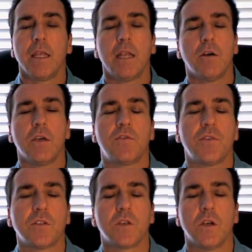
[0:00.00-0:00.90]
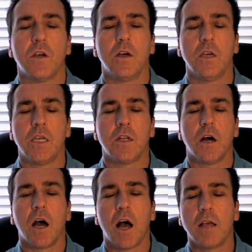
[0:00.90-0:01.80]
Now, if it's in a
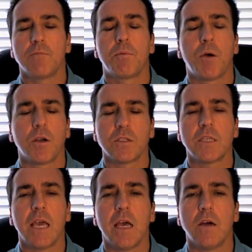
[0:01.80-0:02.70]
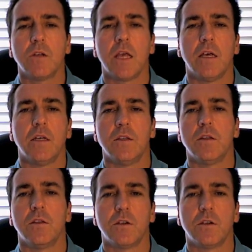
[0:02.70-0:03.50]
hot part of town and